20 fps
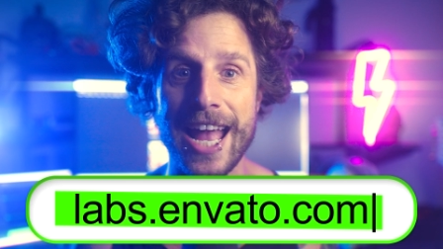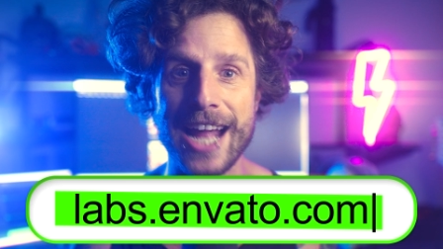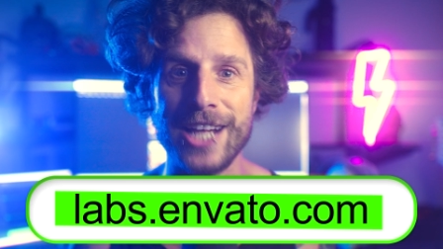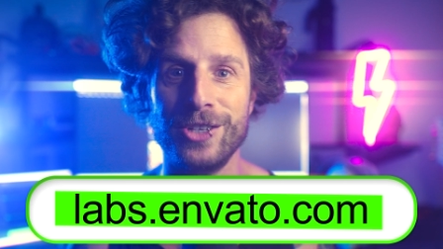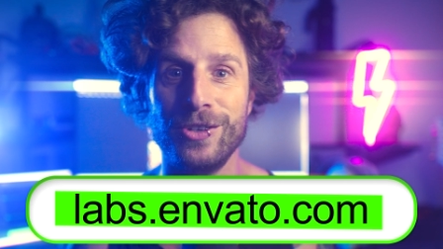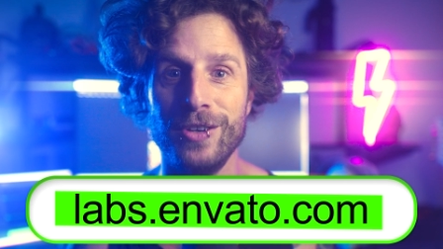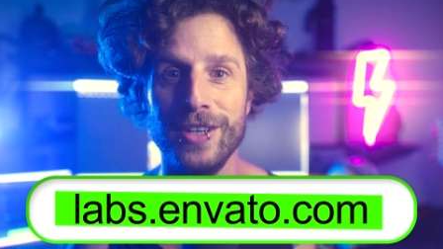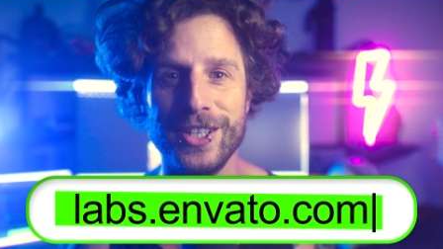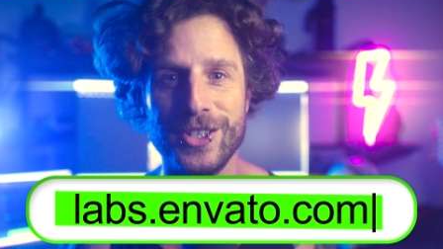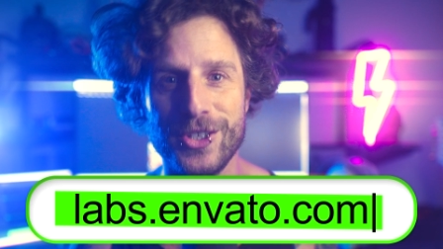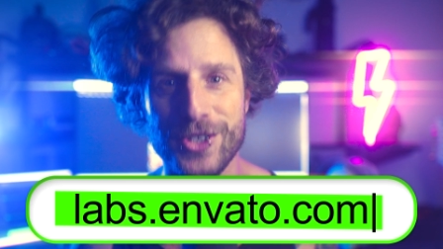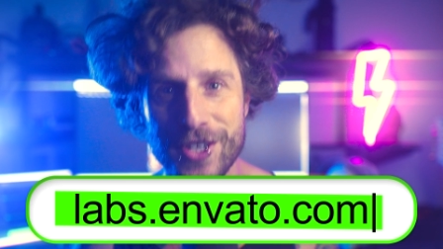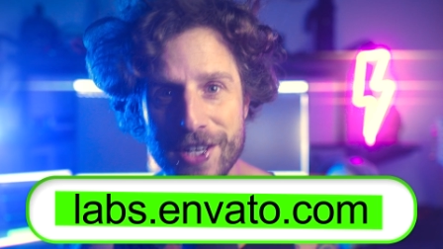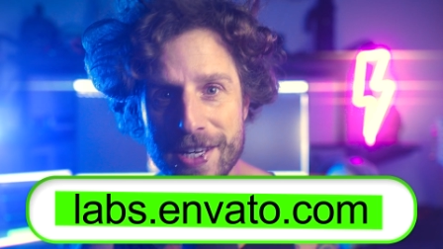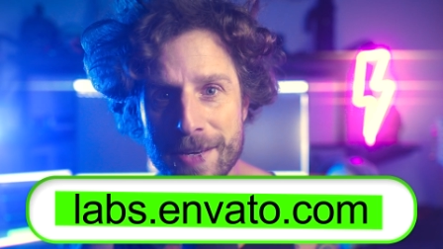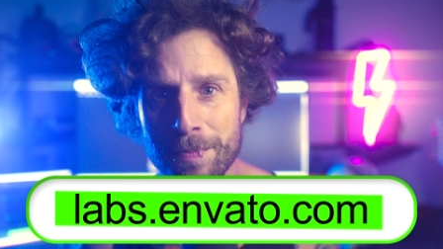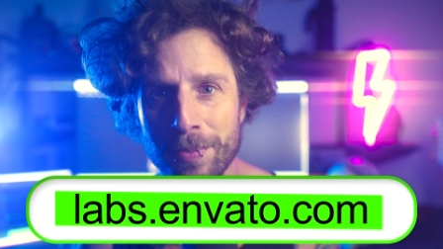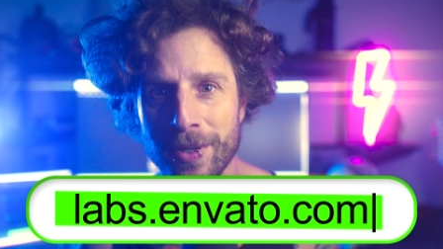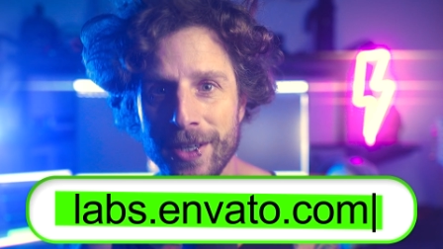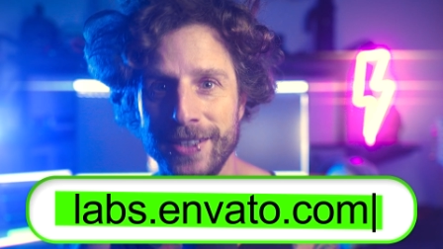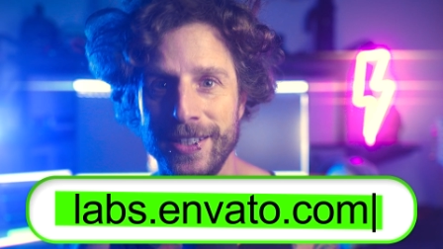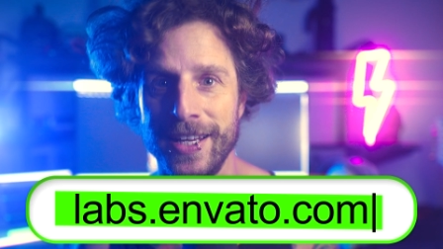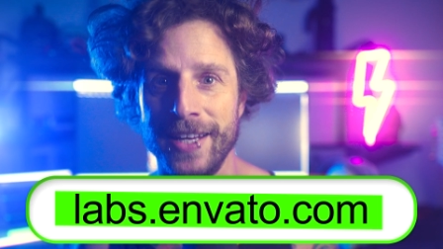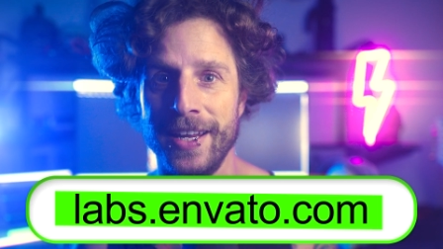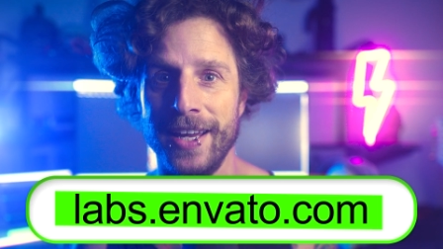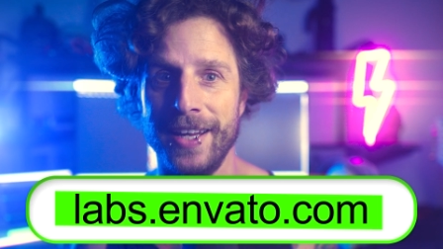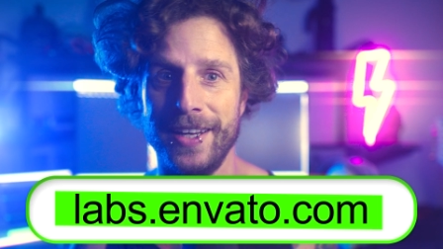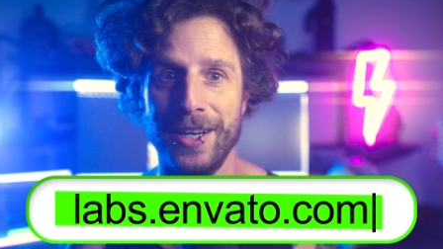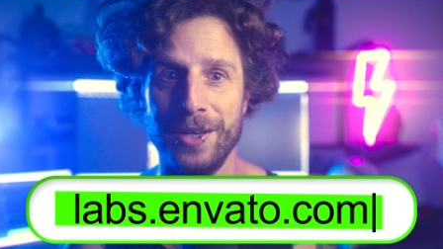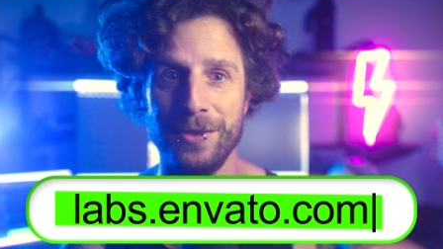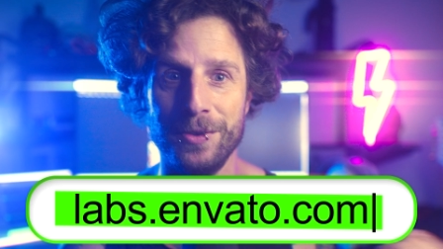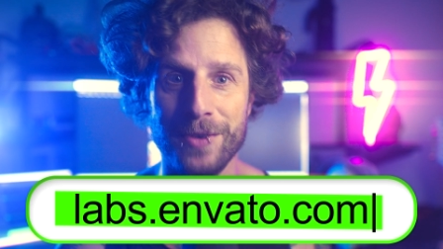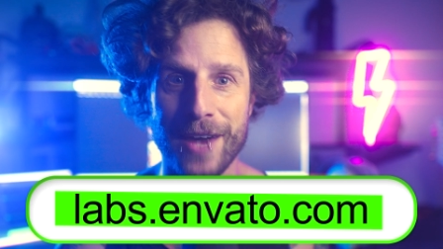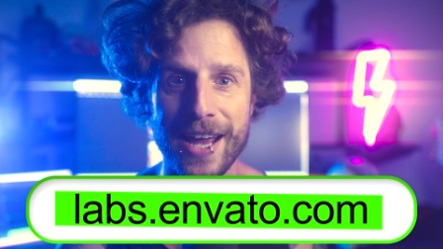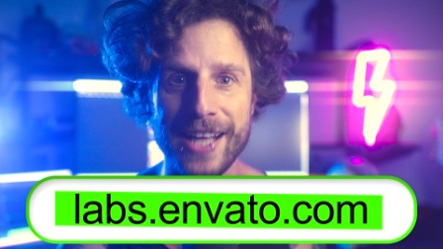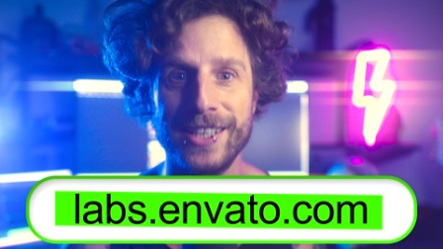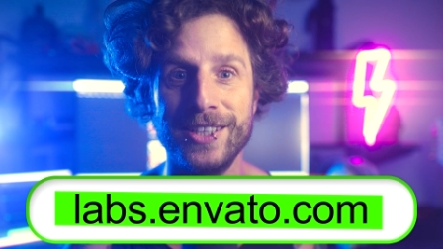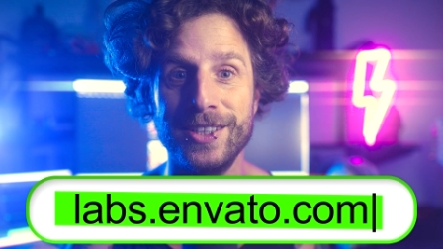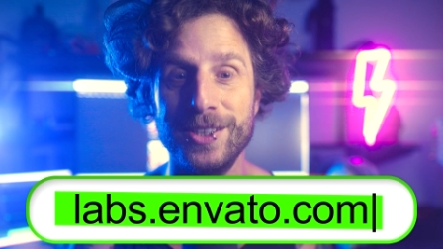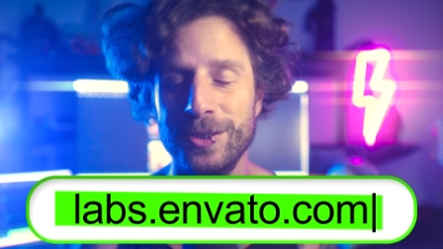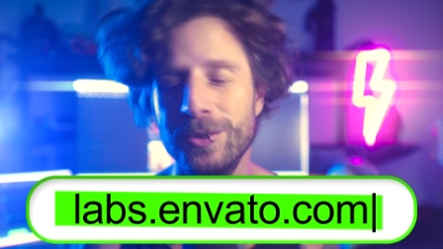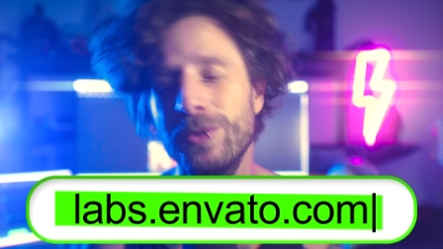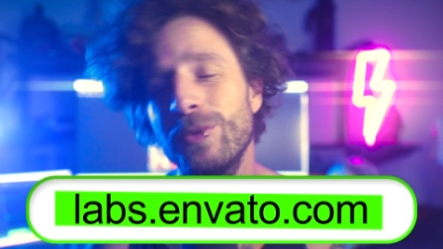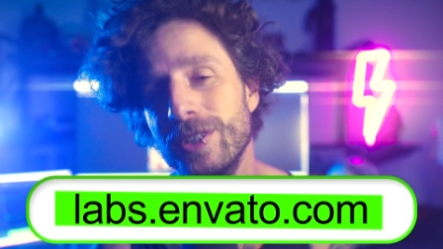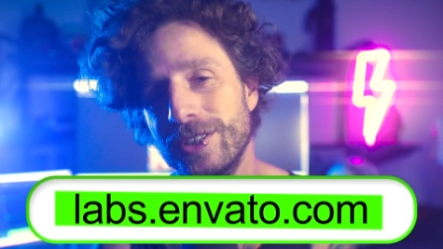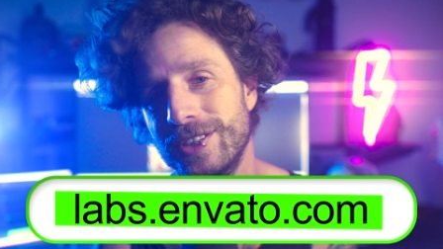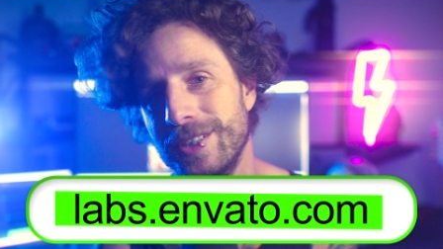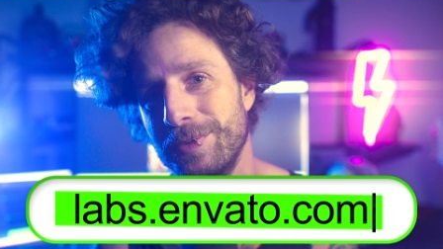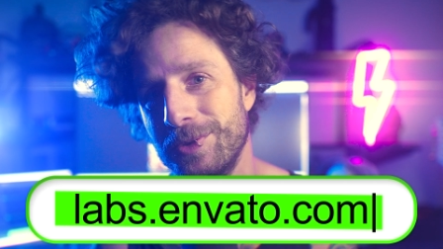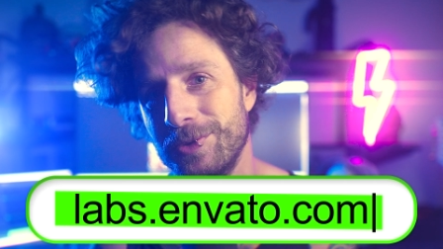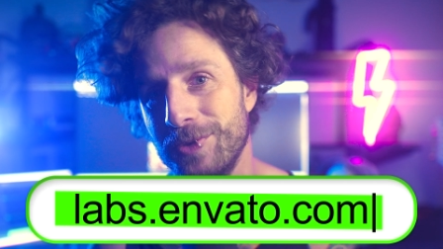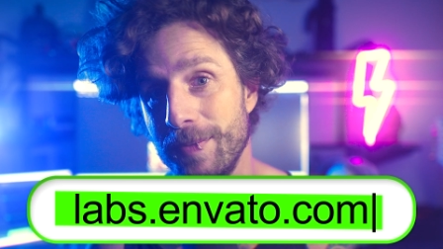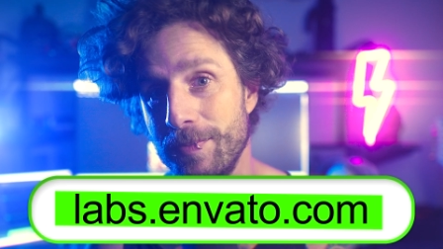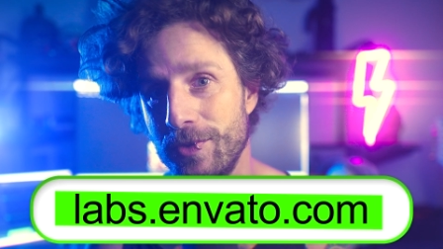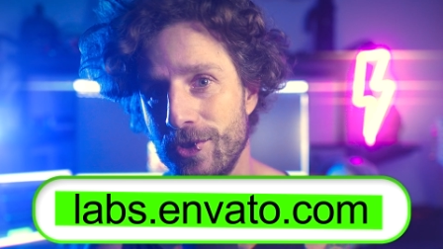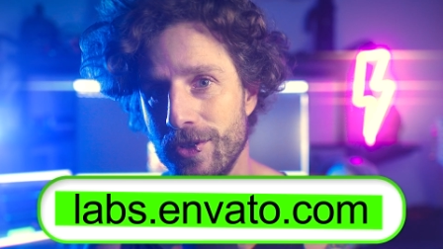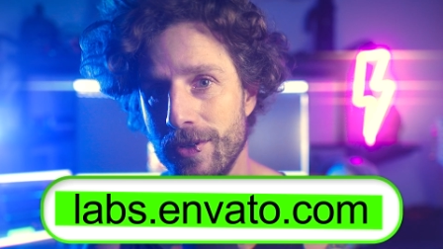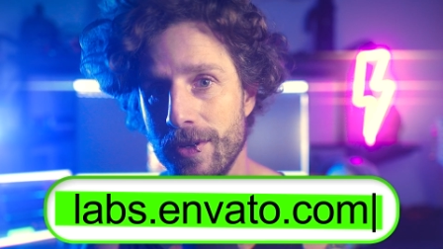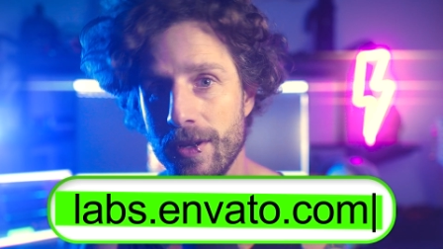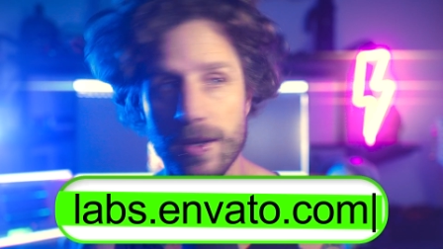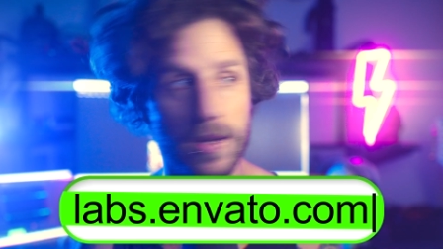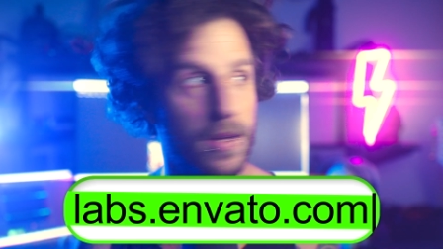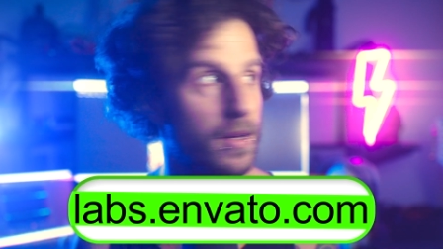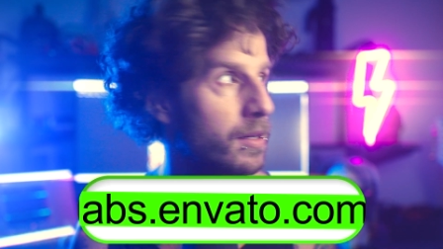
actually cheaper than a direct Google subscription.